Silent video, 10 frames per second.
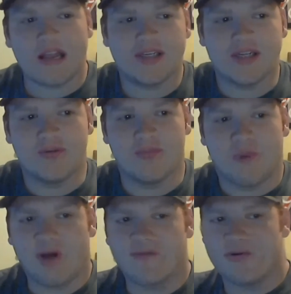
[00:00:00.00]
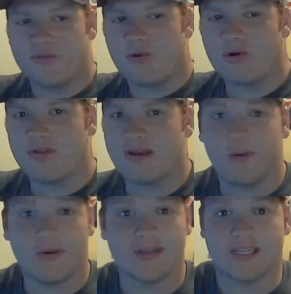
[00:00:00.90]
into Marvel more than
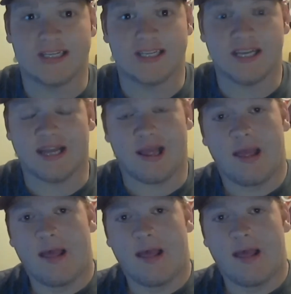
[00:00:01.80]
I was DC.